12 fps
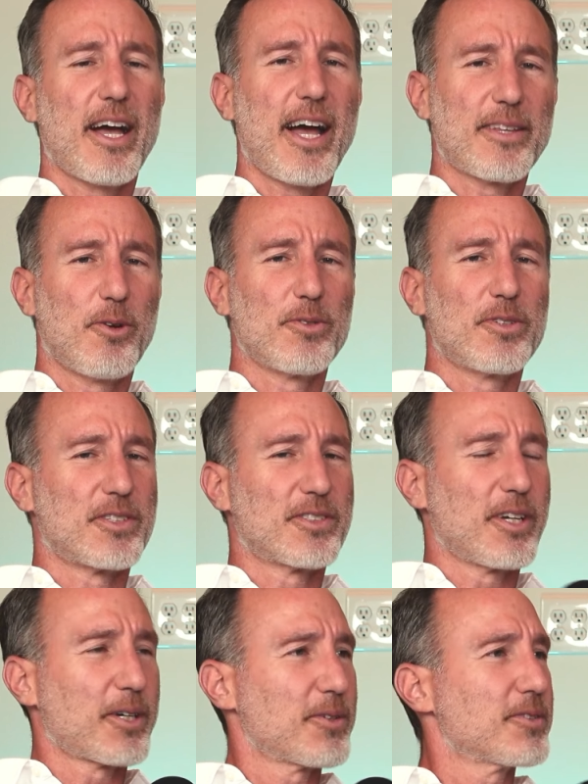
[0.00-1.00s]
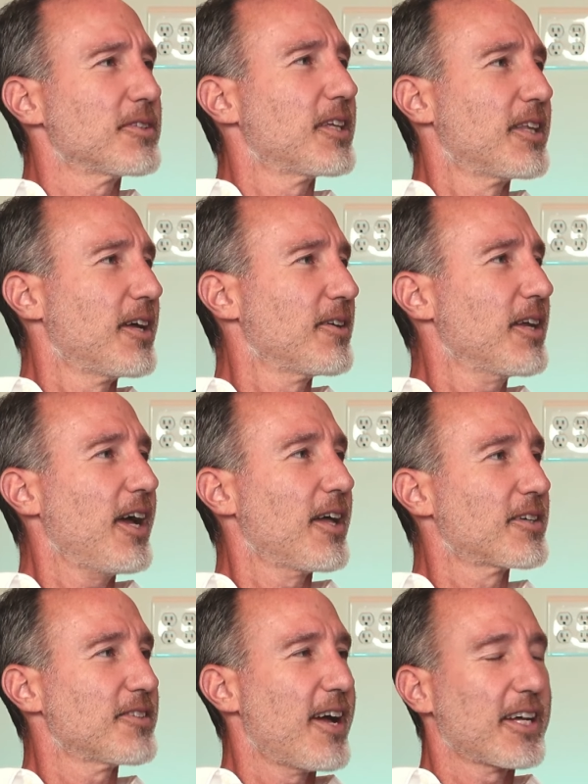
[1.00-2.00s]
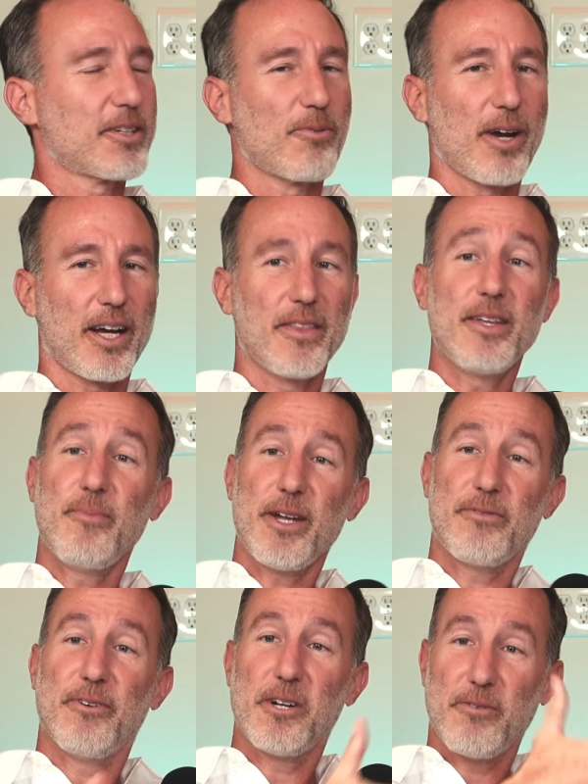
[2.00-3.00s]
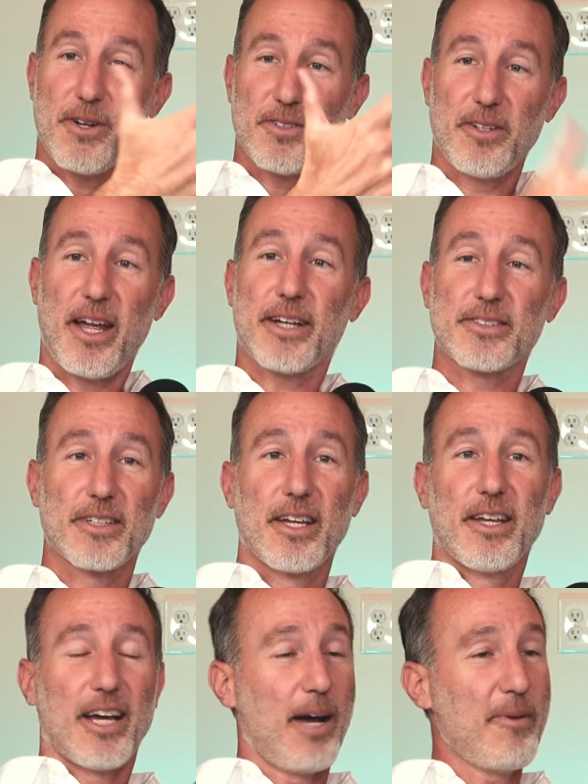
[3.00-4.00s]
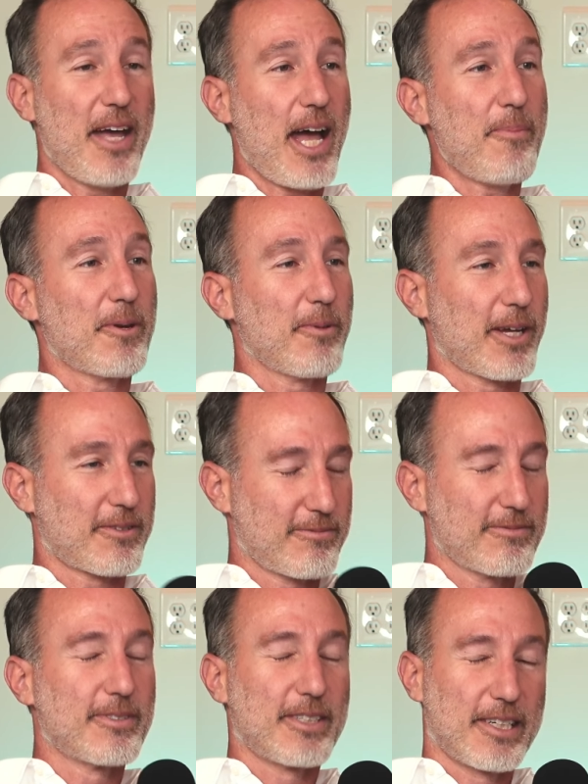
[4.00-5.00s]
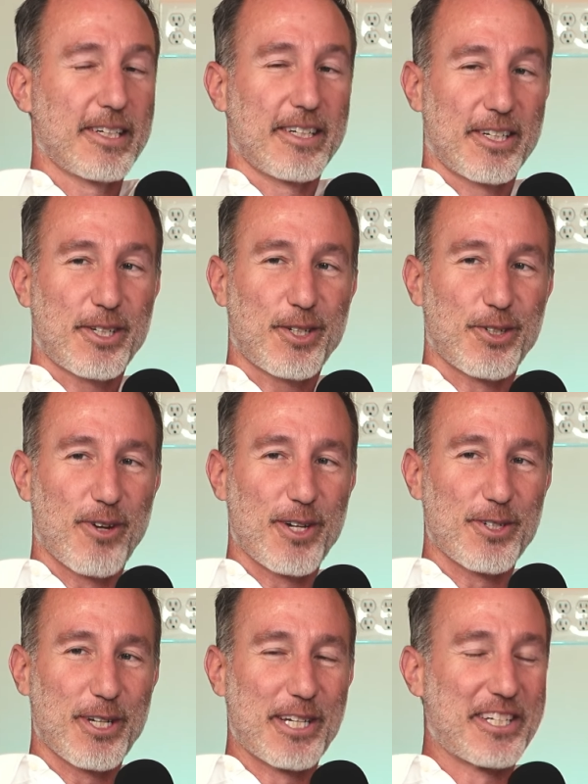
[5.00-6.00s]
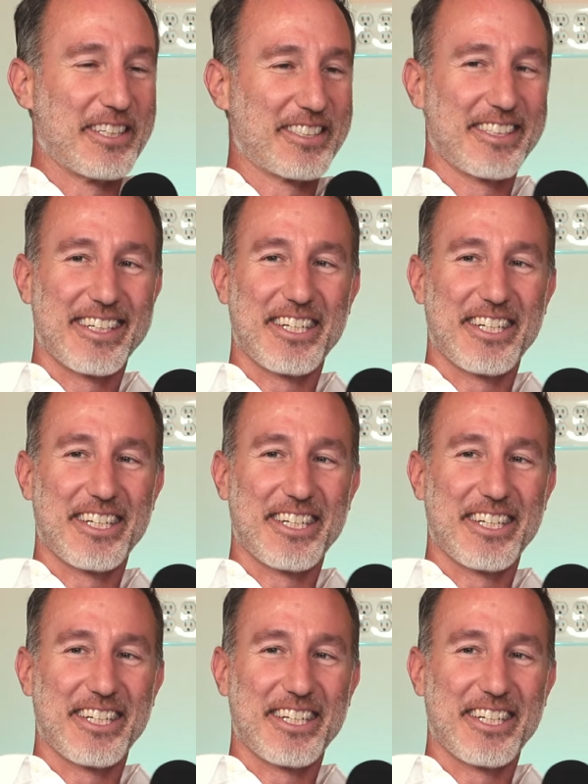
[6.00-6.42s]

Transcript: ah i told these suckers and then yeah exactly right and then make fun of us and x i'll be happy of like congratulations